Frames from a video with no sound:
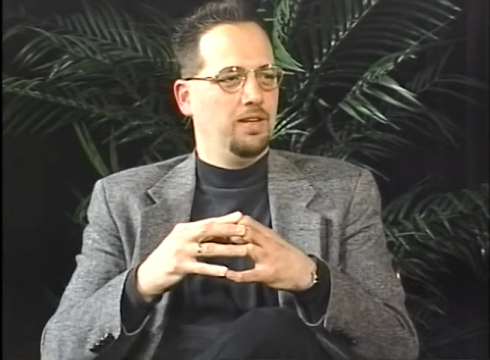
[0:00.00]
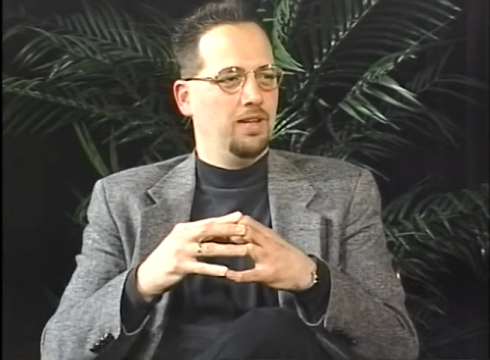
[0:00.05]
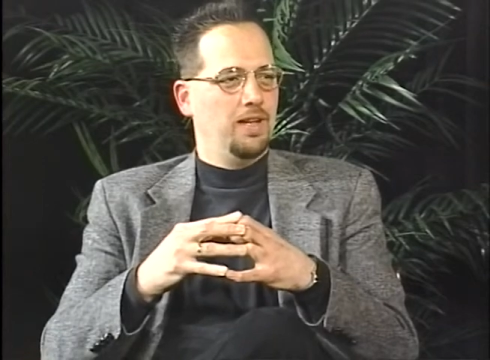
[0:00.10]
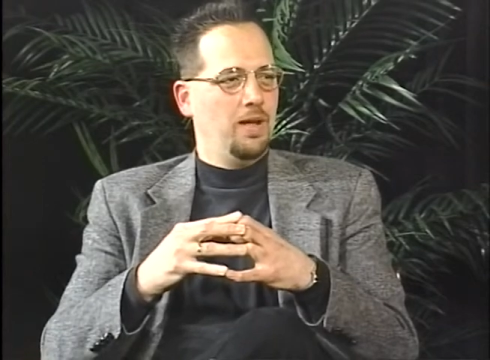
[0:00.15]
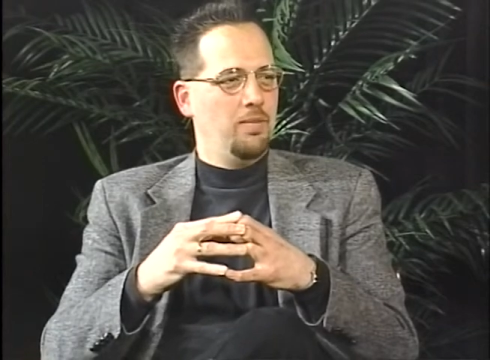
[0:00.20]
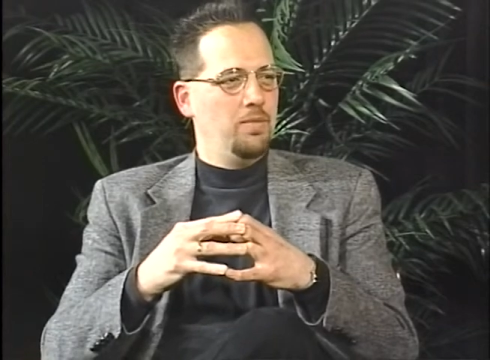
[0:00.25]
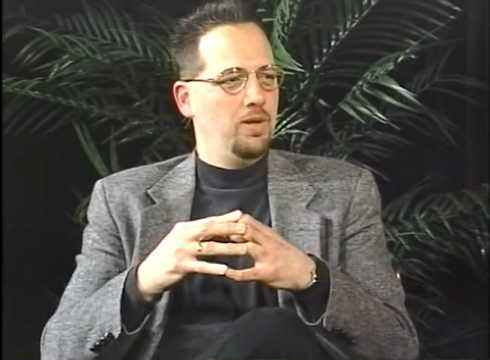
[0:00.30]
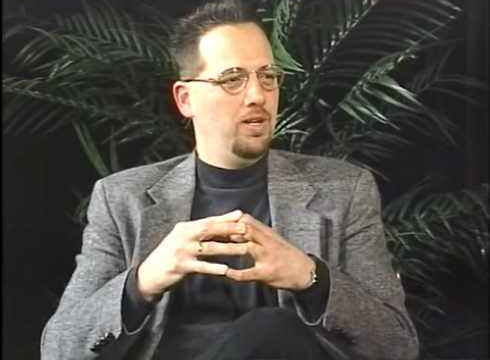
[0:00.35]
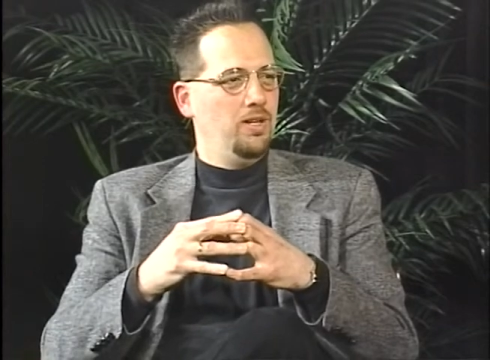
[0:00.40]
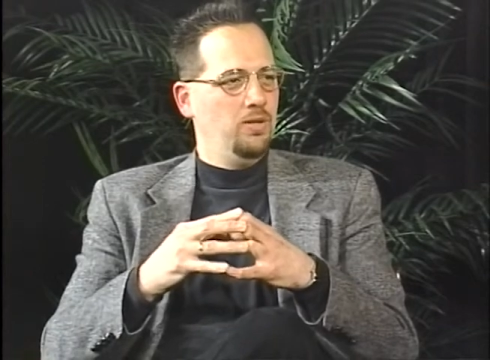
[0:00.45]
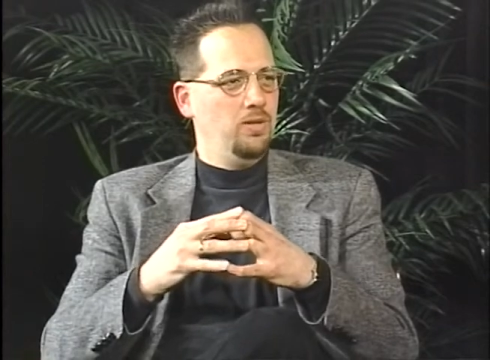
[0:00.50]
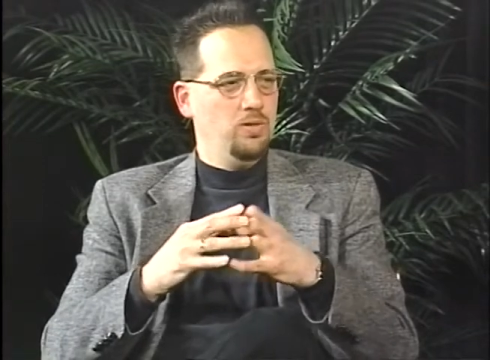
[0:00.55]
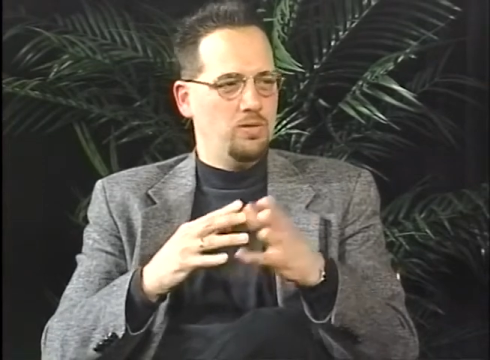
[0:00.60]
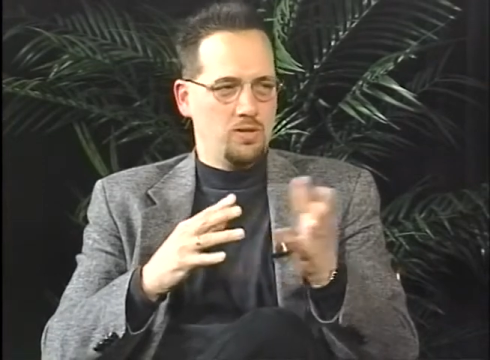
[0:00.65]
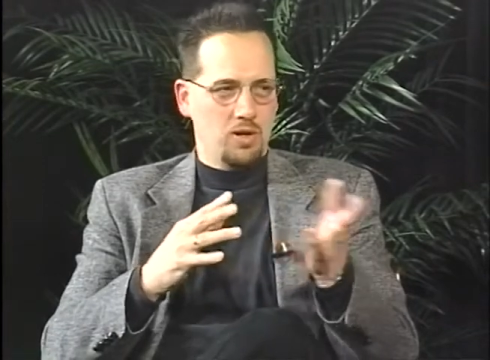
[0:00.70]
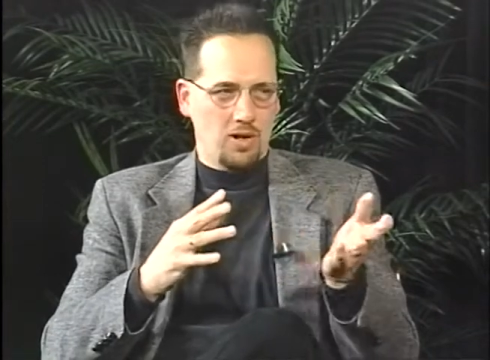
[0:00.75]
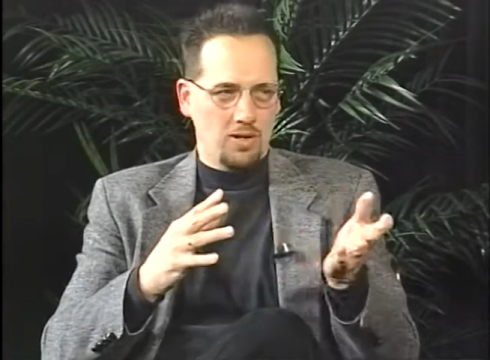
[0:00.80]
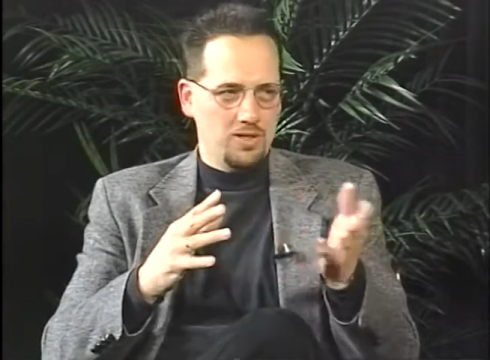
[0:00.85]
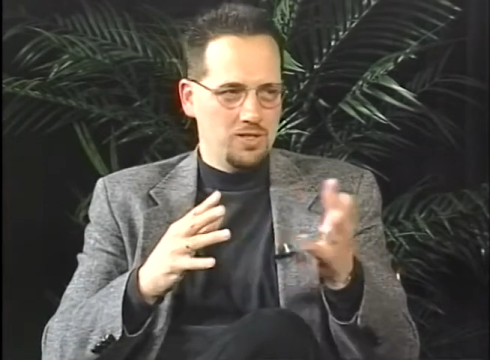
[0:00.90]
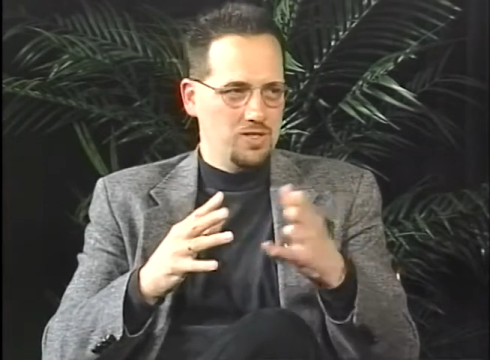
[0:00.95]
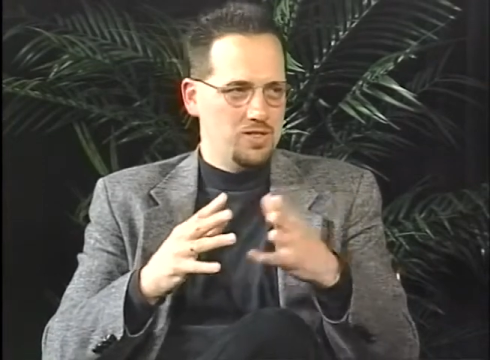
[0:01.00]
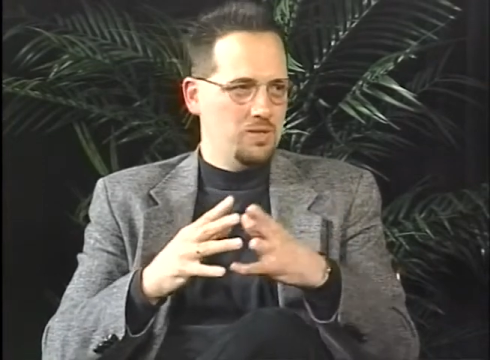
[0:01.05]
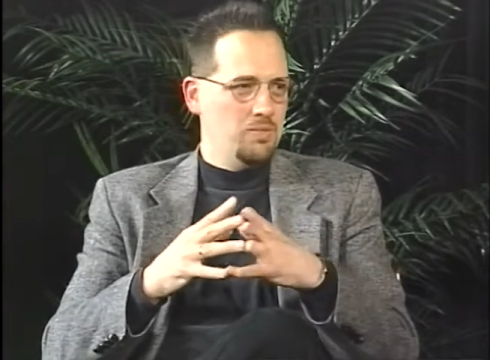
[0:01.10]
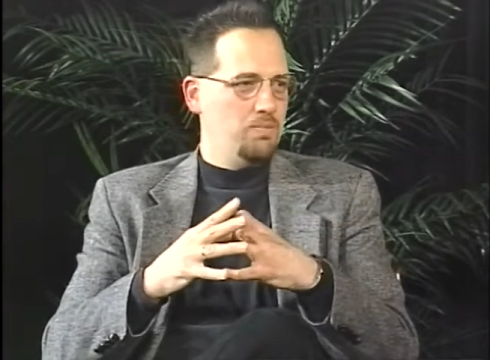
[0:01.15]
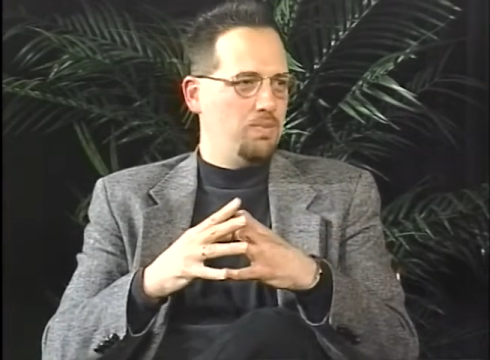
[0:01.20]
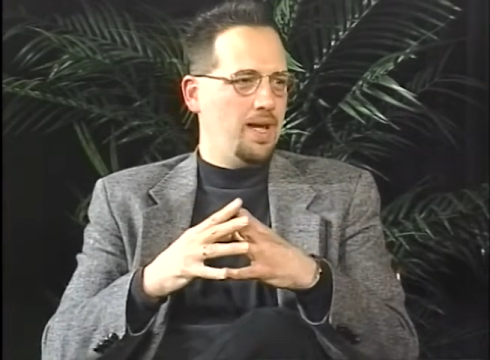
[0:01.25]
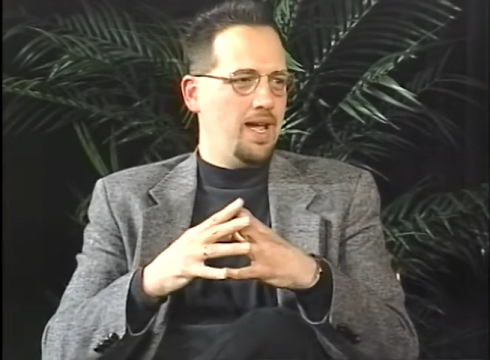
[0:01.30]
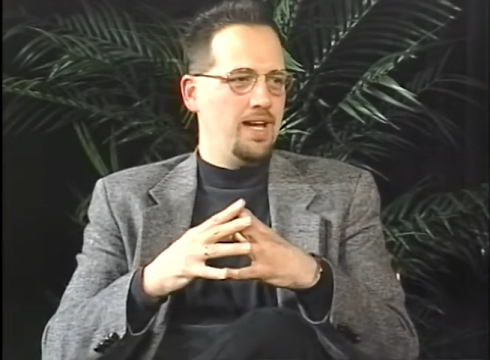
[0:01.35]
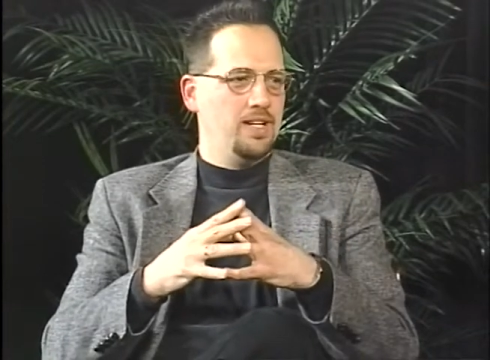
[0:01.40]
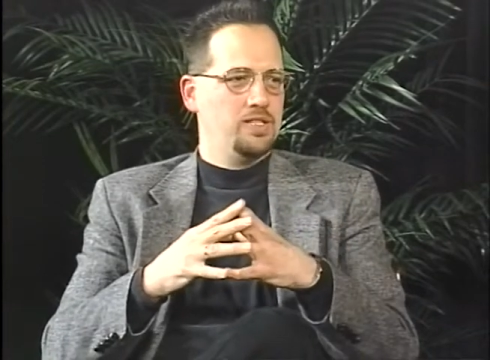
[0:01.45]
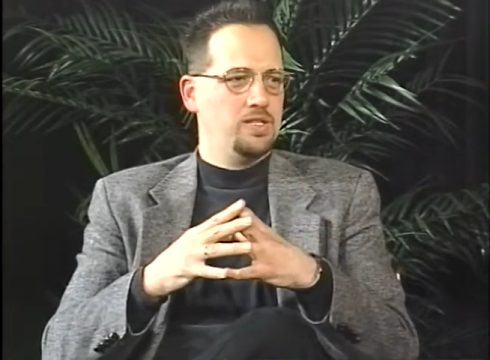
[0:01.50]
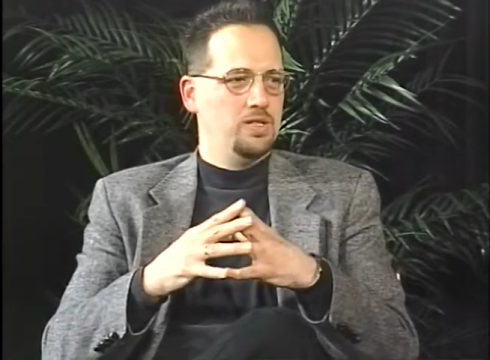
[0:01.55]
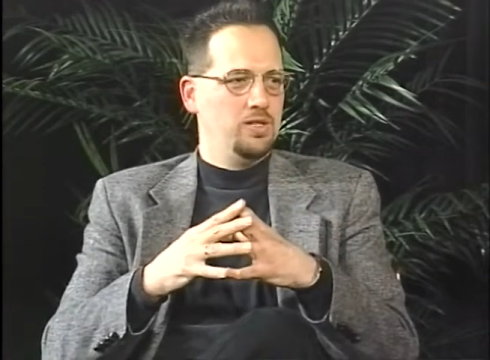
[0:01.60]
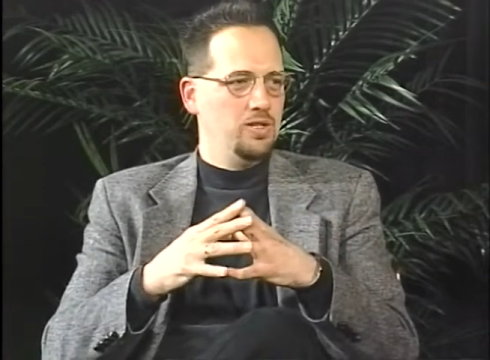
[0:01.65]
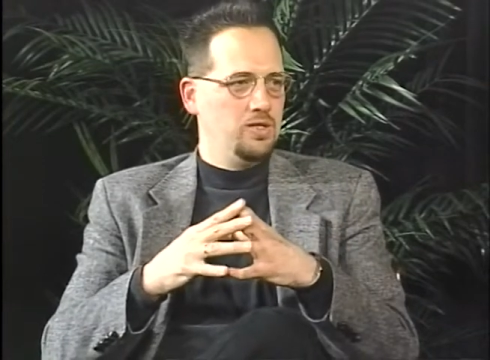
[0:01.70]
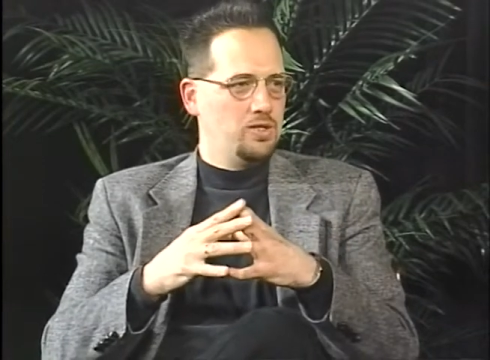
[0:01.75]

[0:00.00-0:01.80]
I mean, you talk to Jim Paxson,